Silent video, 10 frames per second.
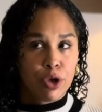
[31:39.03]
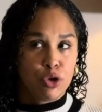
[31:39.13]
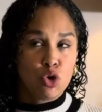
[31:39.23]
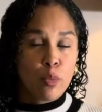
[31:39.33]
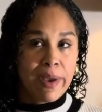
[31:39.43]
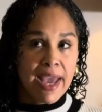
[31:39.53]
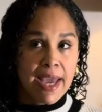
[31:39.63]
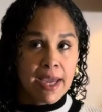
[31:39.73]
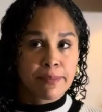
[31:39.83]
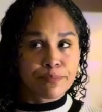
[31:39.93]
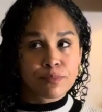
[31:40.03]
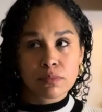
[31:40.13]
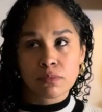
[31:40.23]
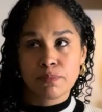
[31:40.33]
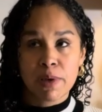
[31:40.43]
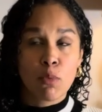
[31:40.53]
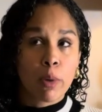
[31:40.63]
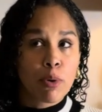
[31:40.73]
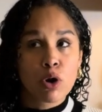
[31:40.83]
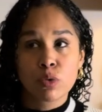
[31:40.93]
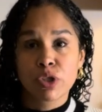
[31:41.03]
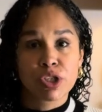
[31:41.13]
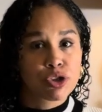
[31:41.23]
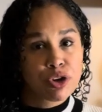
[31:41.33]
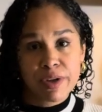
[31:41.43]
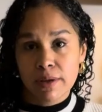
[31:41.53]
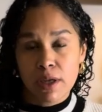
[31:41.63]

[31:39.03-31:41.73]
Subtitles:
you may be more prone to certain